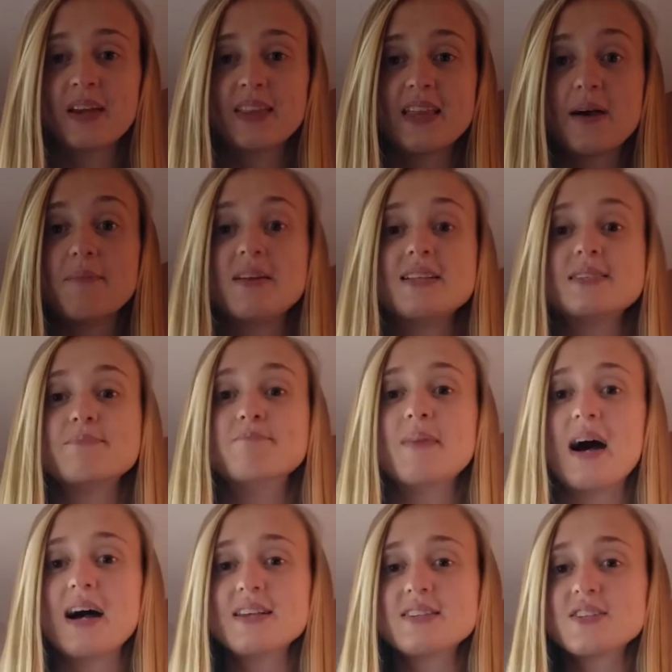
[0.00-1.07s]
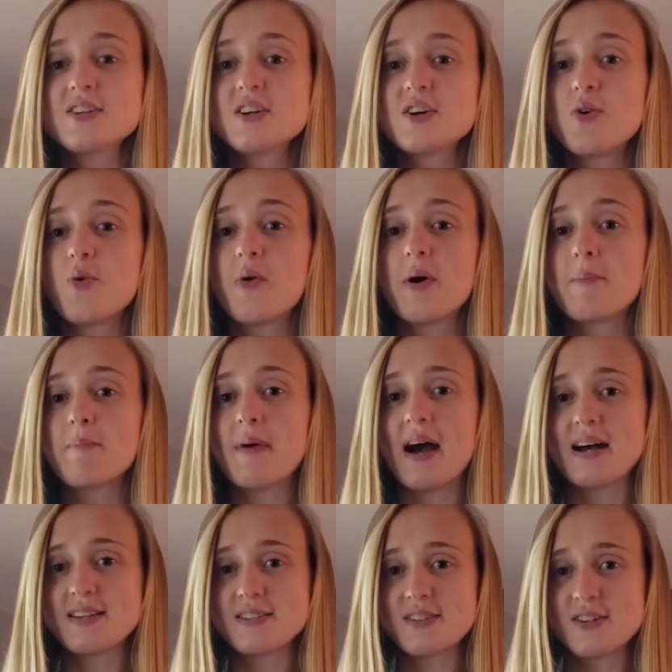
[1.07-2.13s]
That means master or
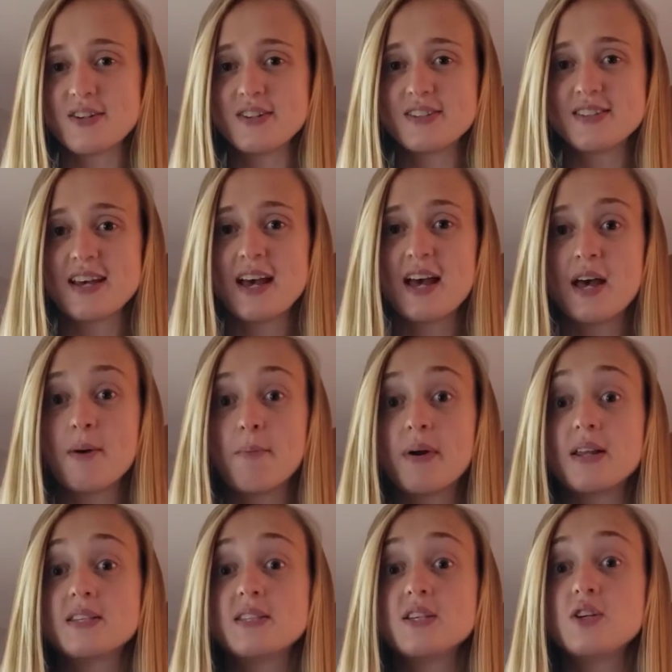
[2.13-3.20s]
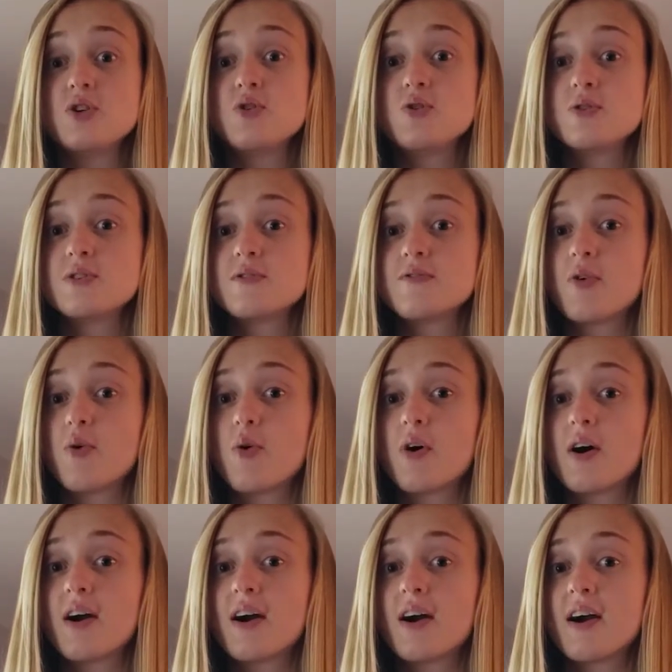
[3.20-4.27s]
masters, but it's used
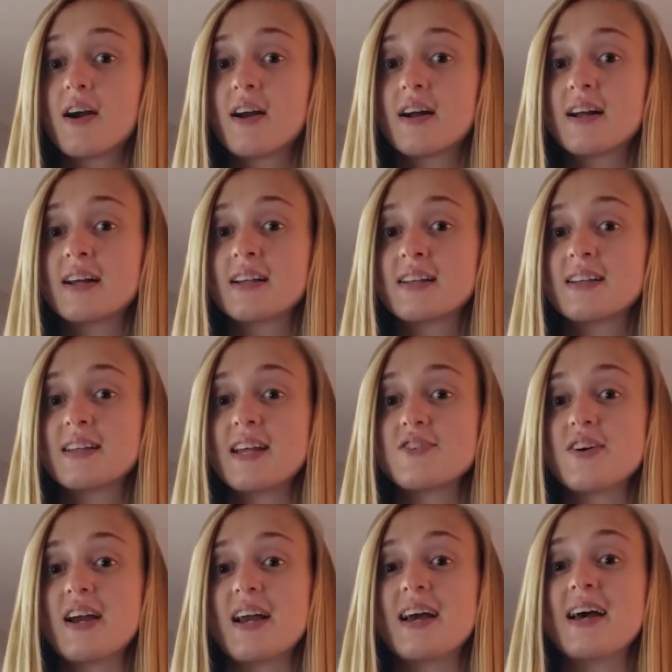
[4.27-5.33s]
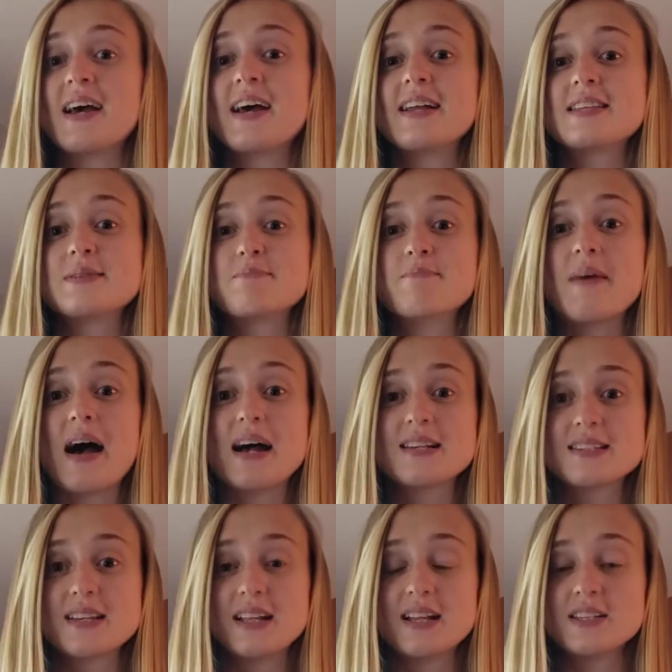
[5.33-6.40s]
for, that's right, it's
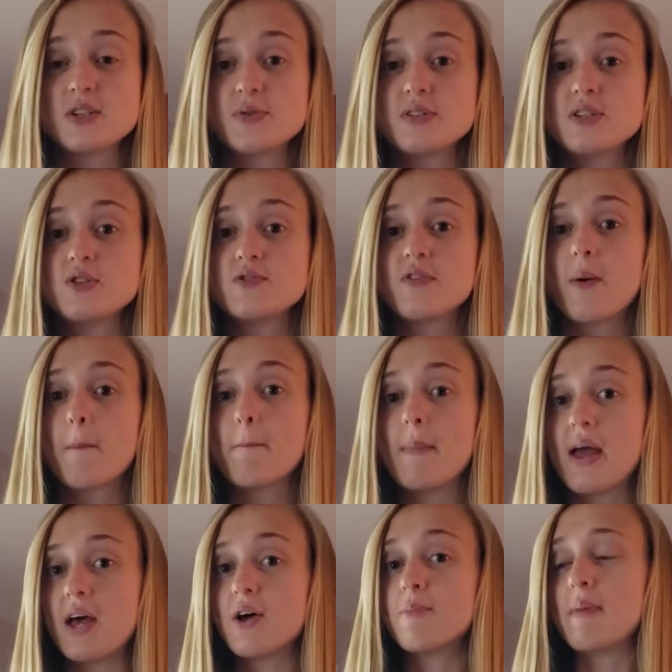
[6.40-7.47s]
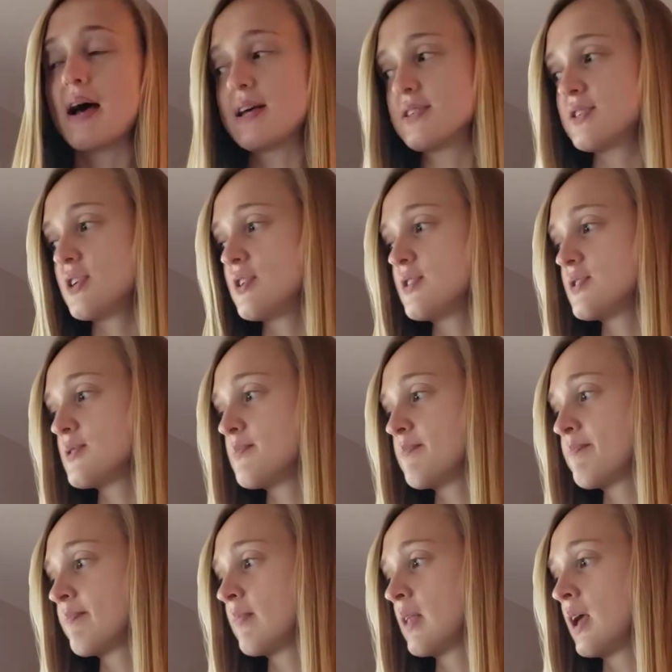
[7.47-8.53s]
masculine, so it's used for male masters.
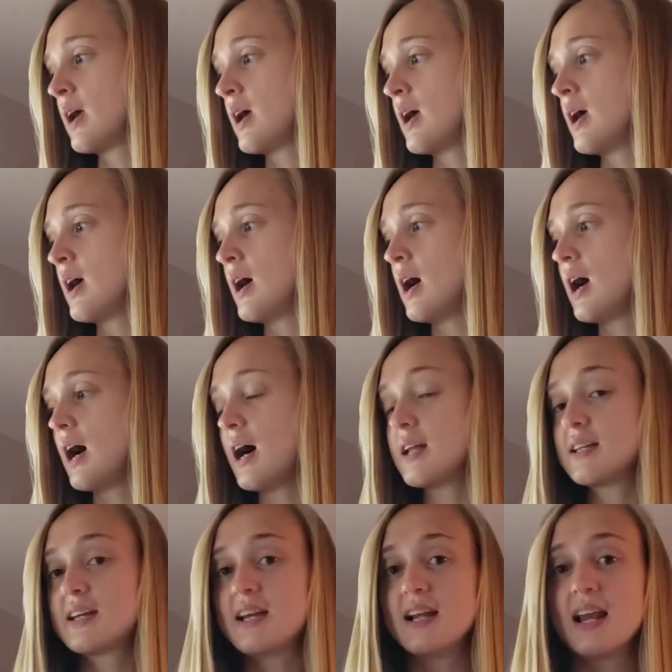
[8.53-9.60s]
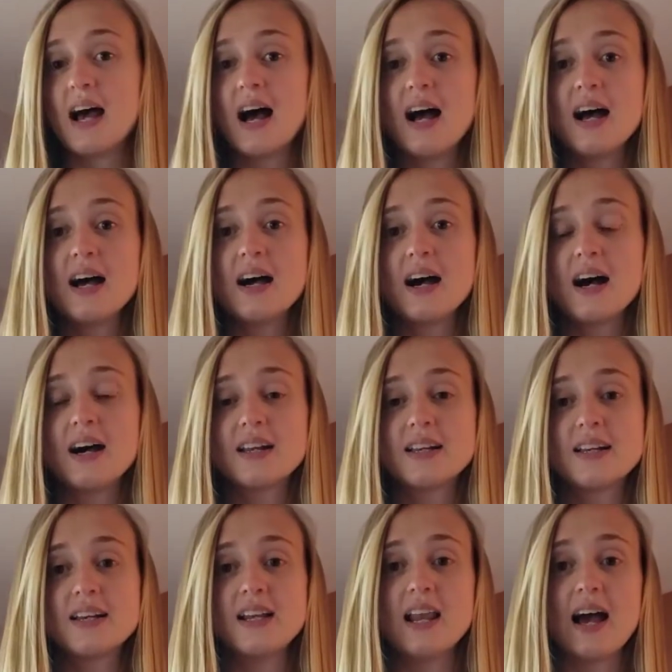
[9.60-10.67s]
Ancilla,
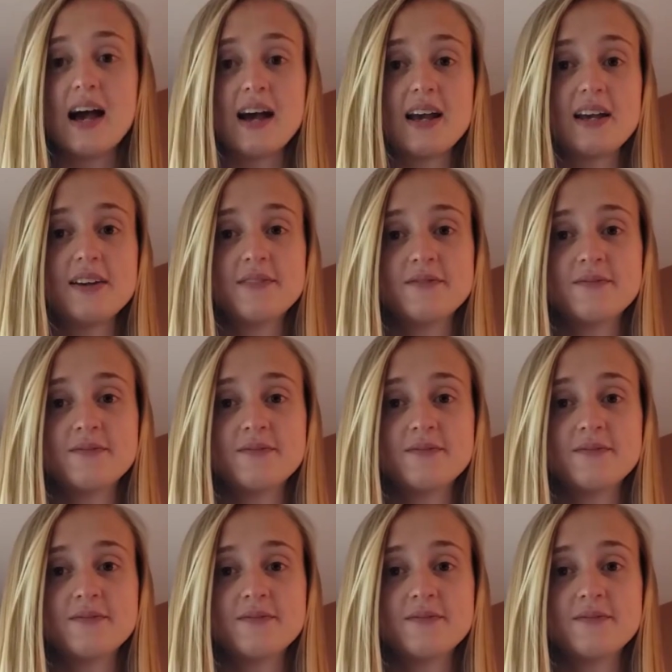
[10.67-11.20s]
ancillai.